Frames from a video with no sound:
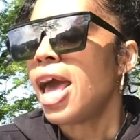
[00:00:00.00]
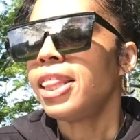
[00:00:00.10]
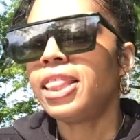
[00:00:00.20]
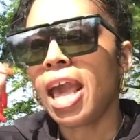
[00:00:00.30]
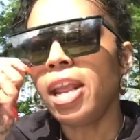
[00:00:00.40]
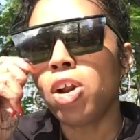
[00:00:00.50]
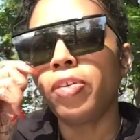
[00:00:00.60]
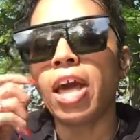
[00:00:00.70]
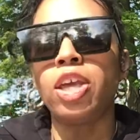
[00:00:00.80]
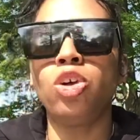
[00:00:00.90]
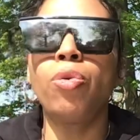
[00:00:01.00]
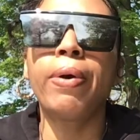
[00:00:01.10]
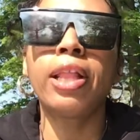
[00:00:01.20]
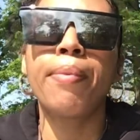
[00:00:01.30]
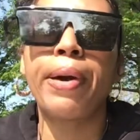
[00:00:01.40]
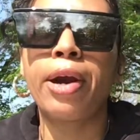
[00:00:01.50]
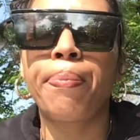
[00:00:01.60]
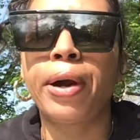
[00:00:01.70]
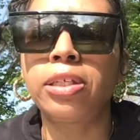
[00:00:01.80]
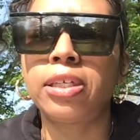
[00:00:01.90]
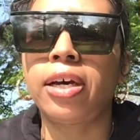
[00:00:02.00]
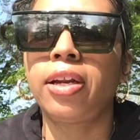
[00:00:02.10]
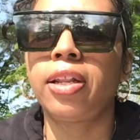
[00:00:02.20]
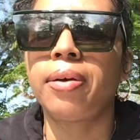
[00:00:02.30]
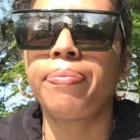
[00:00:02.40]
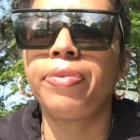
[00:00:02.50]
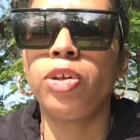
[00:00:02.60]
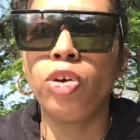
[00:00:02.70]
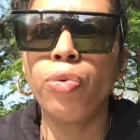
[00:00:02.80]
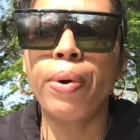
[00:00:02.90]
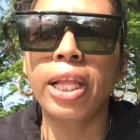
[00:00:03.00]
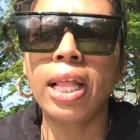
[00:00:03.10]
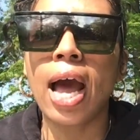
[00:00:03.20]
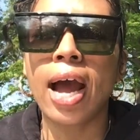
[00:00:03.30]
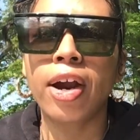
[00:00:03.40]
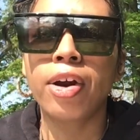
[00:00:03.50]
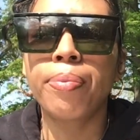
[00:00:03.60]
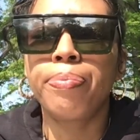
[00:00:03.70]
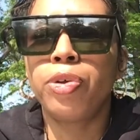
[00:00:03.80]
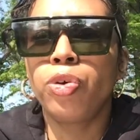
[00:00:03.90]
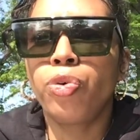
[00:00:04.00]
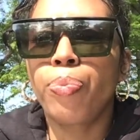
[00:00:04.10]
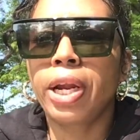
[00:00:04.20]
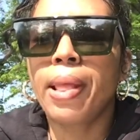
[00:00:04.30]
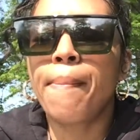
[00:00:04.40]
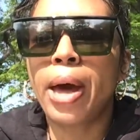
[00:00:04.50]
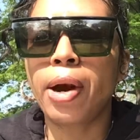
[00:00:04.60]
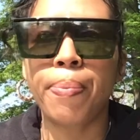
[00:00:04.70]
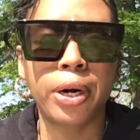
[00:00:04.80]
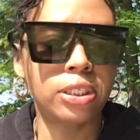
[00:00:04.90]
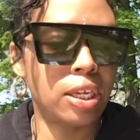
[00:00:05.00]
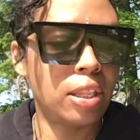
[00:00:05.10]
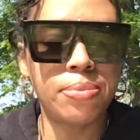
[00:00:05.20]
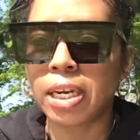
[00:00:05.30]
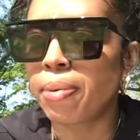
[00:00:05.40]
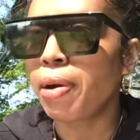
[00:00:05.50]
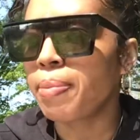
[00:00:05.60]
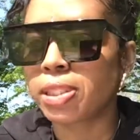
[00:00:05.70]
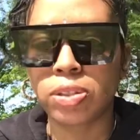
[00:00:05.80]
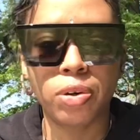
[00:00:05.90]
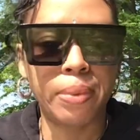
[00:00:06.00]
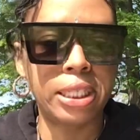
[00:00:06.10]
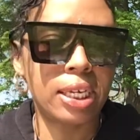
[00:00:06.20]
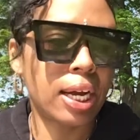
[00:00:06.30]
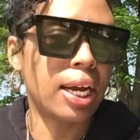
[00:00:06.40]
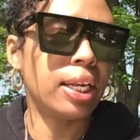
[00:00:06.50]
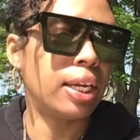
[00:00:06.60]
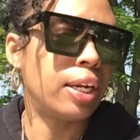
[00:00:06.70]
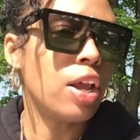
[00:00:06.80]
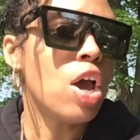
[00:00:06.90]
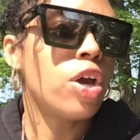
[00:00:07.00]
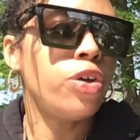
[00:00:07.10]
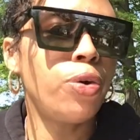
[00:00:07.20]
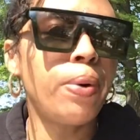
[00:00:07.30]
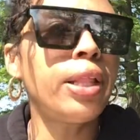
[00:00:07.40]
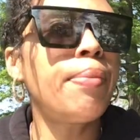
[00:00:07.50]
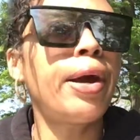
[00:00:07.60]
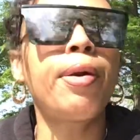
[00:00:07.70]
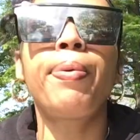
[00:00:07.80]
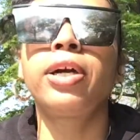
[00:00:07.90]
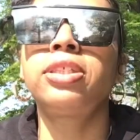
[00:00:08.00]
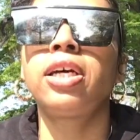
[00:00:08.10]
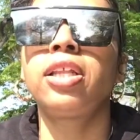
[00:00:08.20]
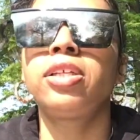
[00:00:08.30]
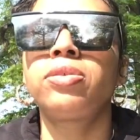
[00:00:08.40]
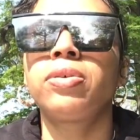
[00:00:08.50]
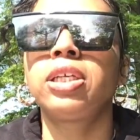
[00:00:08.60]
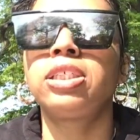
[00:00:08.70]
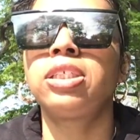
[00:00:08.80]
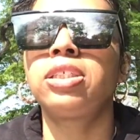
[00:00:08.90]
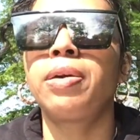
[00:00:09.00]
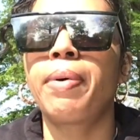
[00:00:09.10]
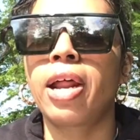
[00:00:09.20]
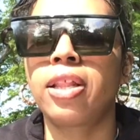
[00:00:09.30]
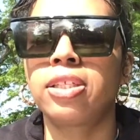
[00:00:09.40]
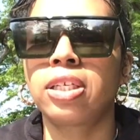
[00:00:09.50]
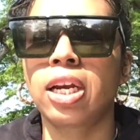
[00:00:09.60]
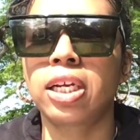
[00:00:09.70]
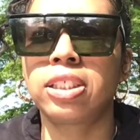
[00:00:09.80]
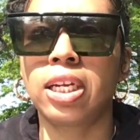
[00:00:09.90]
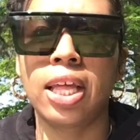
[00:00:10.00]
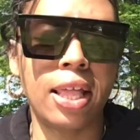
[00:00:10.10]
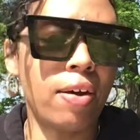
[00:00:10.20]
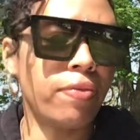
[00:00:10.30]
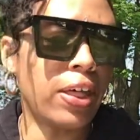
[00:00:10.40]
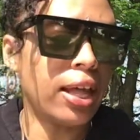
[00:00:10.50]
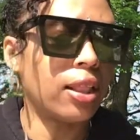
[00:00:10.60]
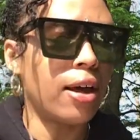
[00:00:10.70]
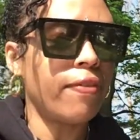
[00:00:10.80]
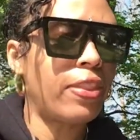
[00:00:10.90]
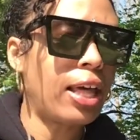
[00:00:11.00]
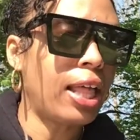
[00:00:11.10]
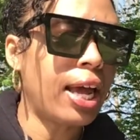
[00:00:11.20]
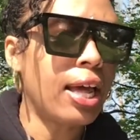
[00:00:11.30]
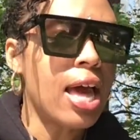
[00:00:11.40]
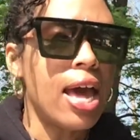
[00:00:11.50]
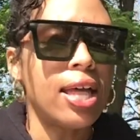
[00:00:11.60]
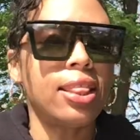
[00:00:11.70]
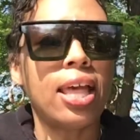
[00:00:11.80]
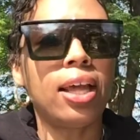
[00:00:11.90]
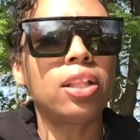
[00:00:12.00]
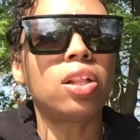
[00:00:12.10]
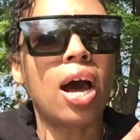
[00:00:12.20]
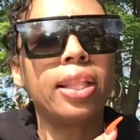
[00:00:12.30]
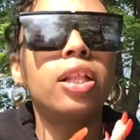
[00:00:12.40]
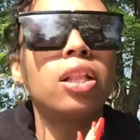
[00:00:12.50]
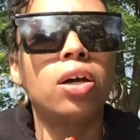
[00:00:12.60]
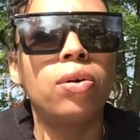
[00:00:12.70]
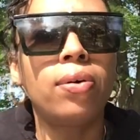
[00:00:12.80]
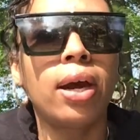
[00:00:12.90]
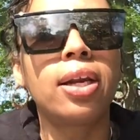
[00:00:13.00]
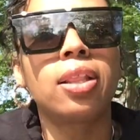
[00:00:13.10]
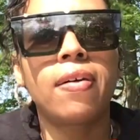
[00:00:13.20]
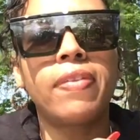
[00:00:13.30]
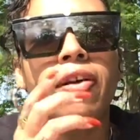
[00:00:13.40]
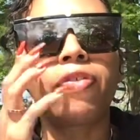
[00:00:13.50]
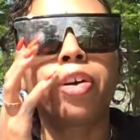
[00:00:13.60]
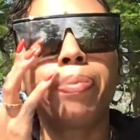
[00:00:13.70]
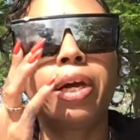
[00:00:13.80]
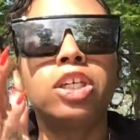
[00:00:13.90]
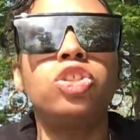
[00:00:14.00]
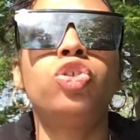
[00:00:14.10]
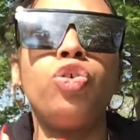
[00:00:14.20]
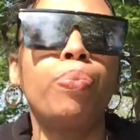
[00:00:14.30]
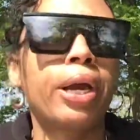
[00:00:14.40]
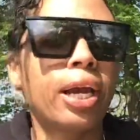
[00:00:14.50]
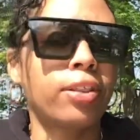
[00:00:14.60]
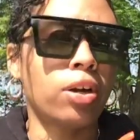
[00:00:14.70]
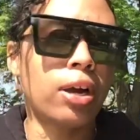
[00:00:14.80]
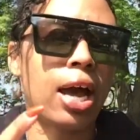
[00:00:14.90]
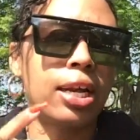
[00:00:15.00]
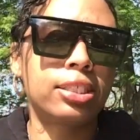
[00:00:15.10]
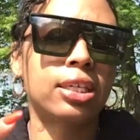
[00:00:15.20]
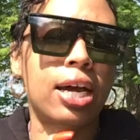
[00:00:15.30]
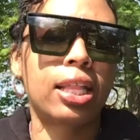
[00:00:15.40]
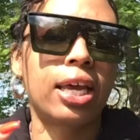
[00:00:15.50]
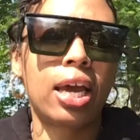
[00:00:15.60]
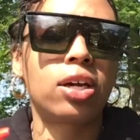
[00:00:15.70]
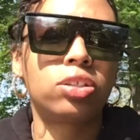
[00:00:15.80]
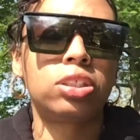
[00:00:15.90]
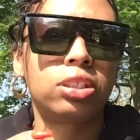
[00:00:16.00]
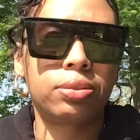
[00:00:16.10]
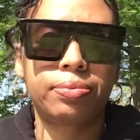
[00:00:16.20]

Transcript: They know that you bring the better parts out of them. You bring the better parts out of them. Did I bring my soulmate deck? I didn't. You bring the better parts out of this relationship, out of this connection. And they on the low kind of love that for you because you bring out their goddess godlike energy.